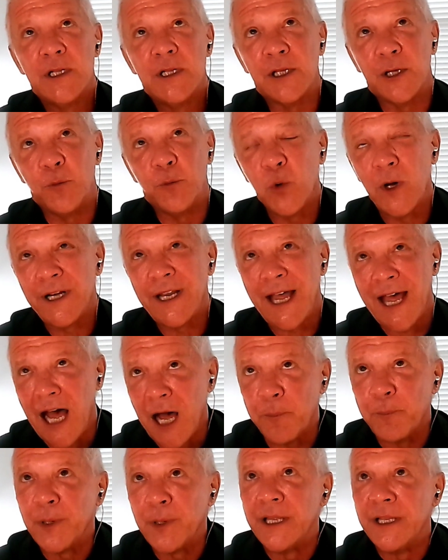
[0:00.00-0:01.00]
like what
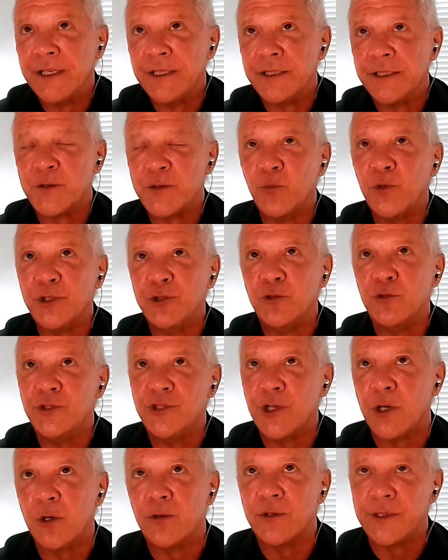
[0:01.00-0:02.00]
happens when you
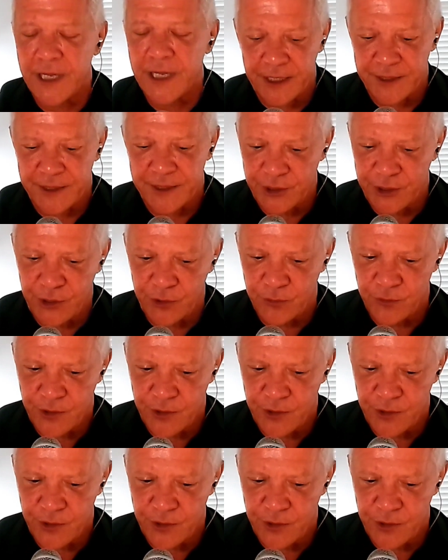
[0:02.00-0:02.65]
don't execute